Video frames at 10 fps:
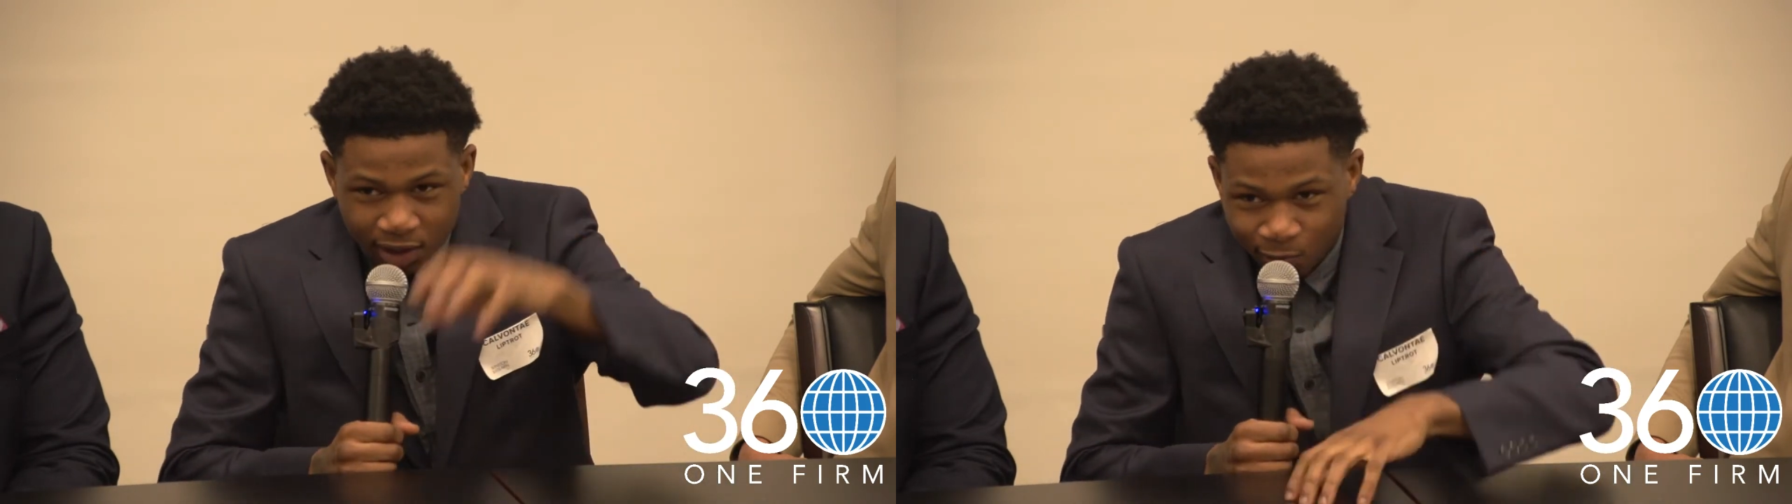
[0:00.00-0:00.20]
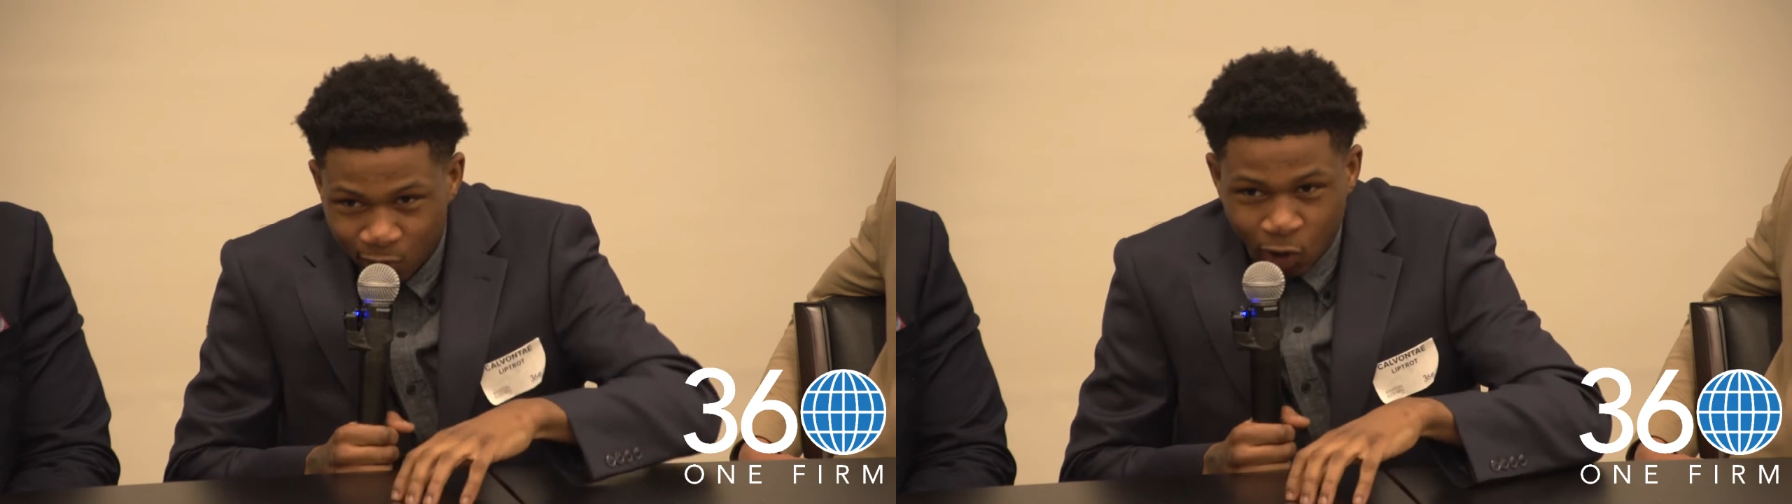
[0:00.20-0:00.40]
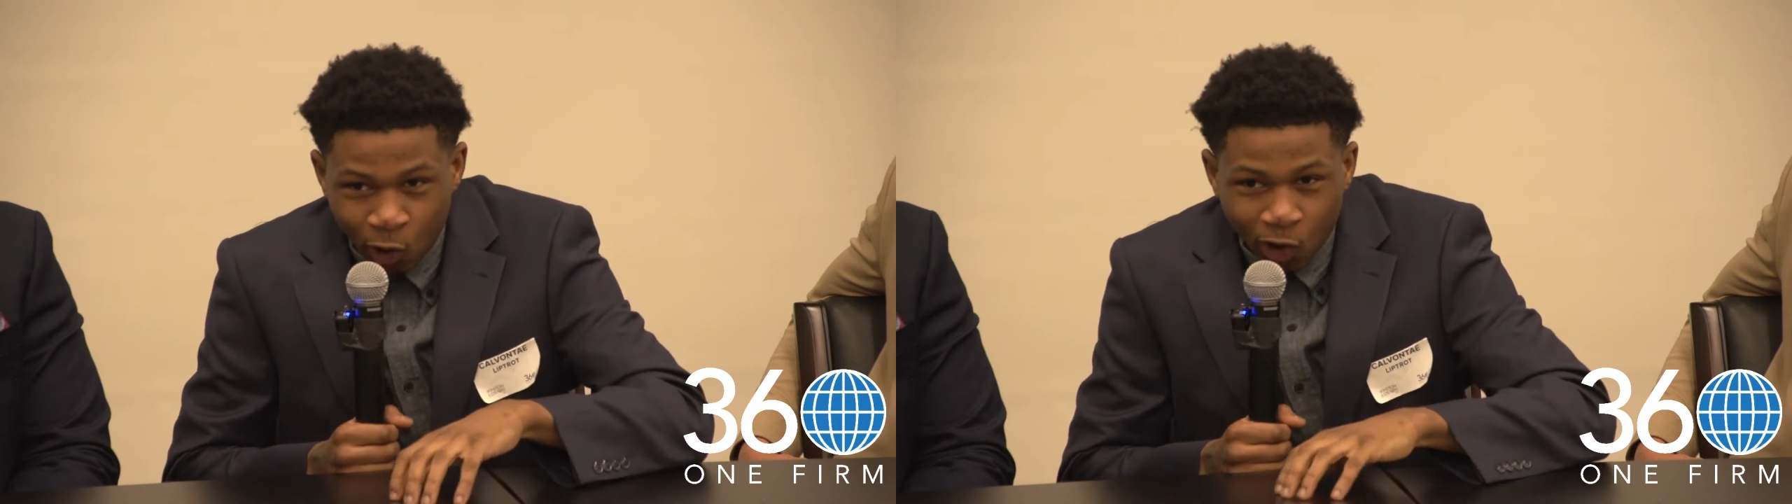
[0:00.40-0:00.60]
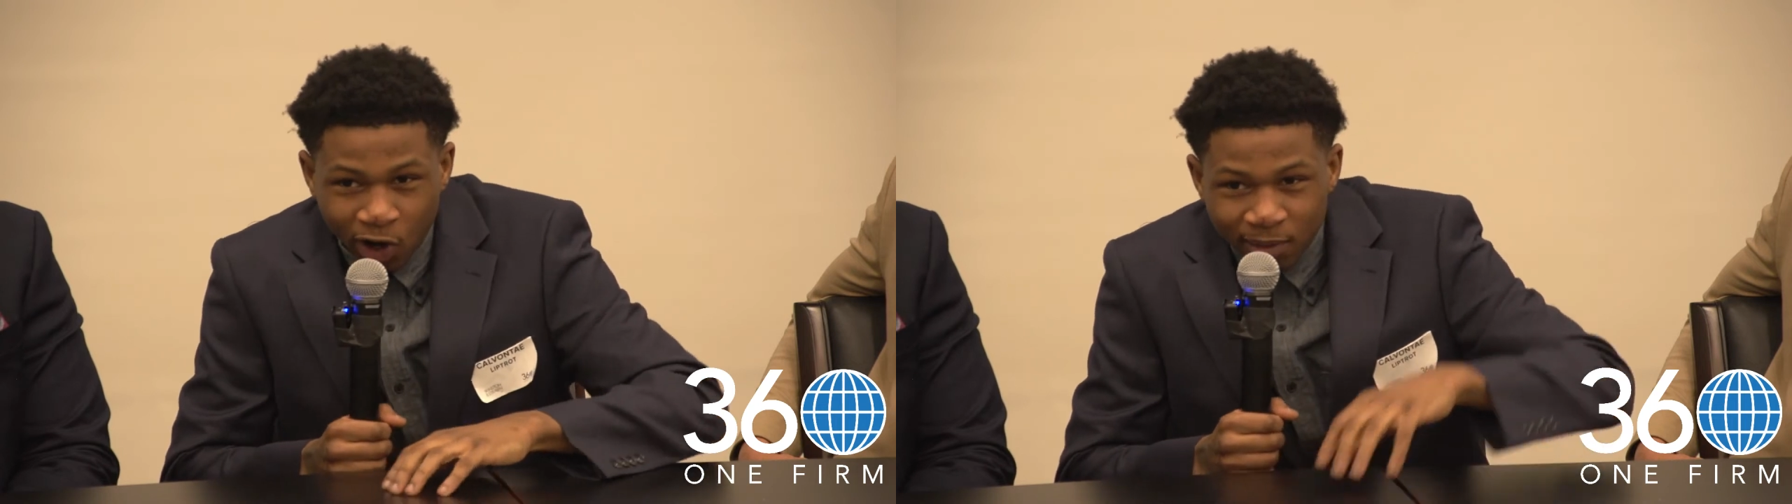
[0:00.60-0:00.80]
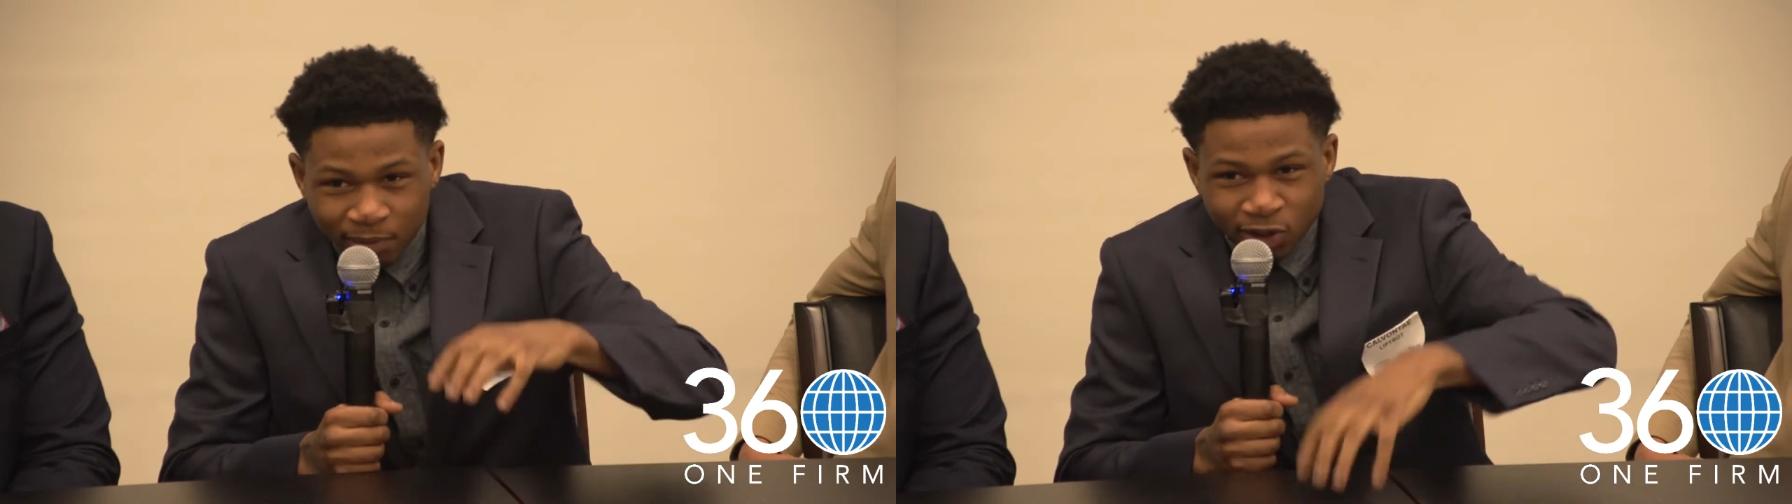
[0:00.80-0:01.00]

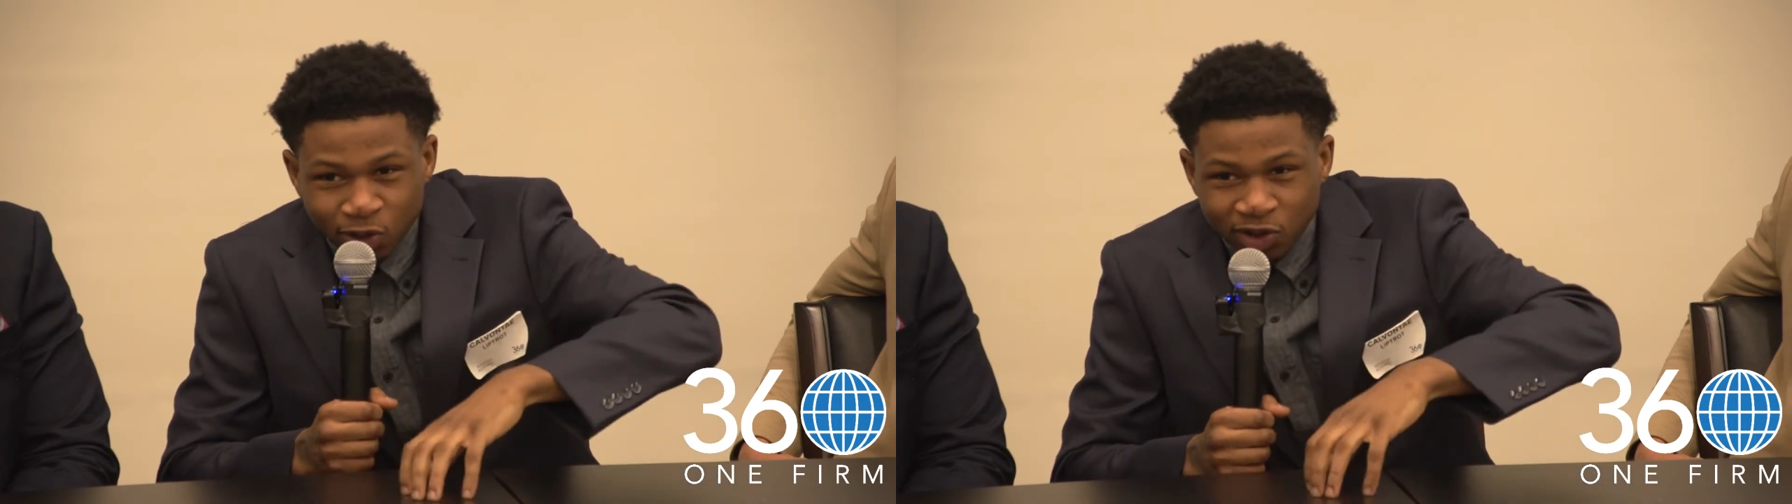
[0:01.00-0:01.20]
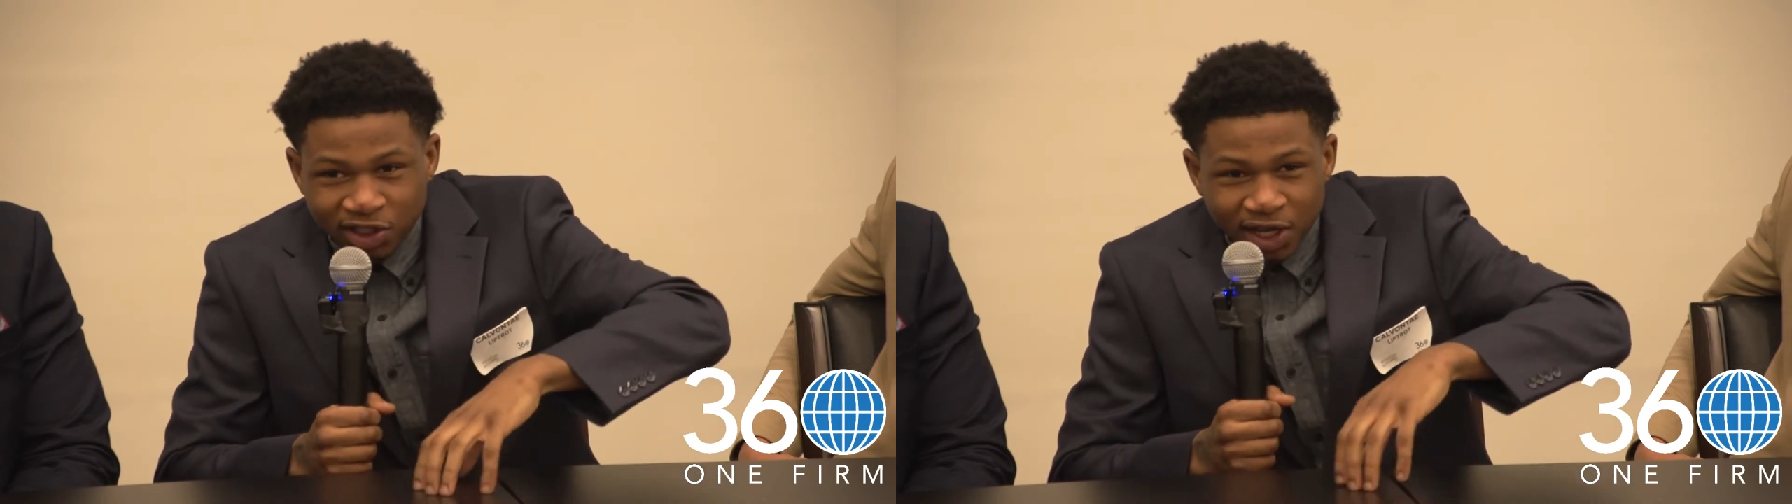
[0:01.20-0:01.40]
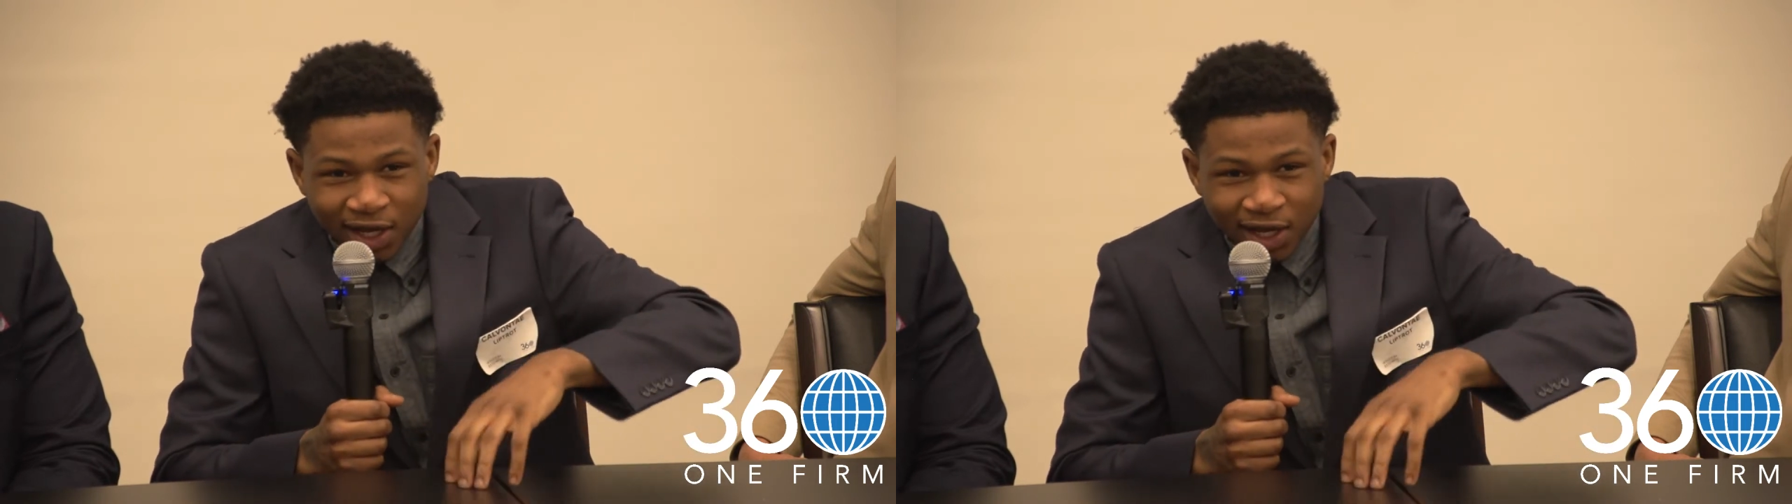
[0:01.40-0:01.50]
record, produce it,